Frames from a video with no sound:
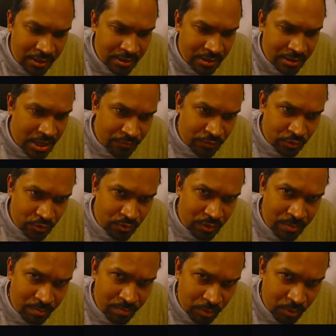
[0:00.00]
if you do
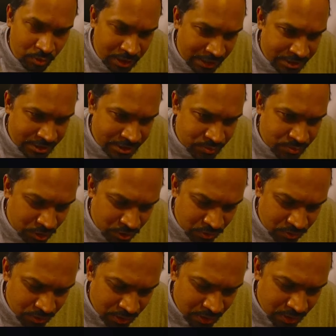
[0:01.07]
import collections
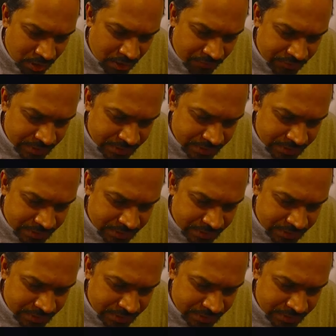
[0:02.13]
module, if you just